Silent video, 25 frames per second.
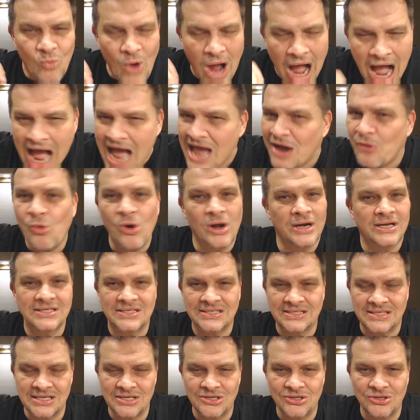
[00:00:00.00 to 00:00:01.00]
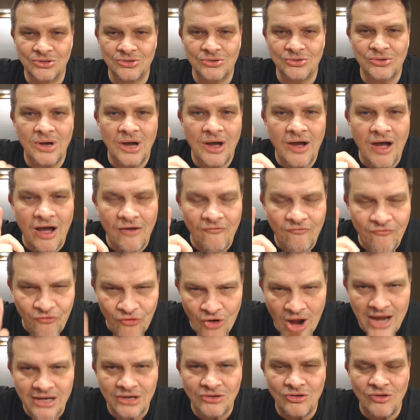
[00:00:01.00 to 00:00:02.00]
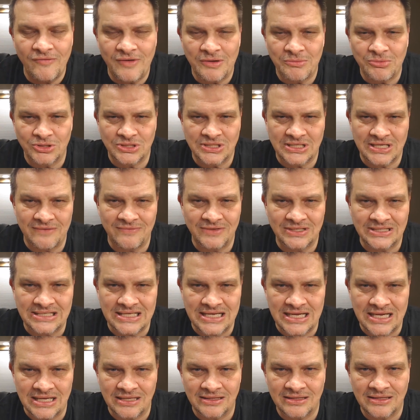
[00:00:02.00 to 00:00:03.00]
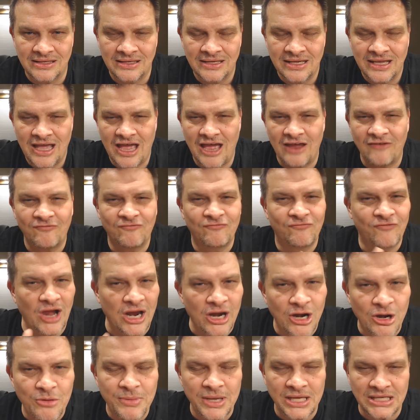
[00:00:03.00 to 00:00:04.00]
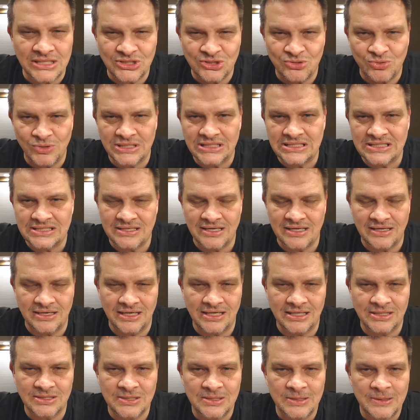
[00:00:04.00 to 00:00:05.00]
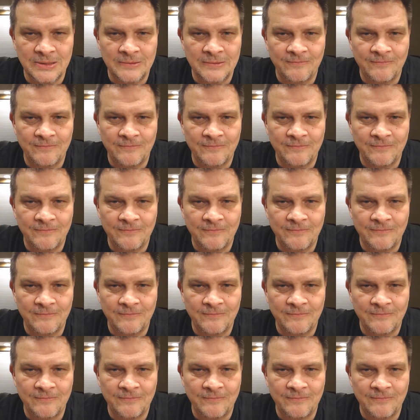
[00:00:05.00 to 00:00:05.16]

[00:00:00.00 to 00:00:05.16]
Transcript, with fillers: I want to see you Friday, November 17th at Firebase Twin Cities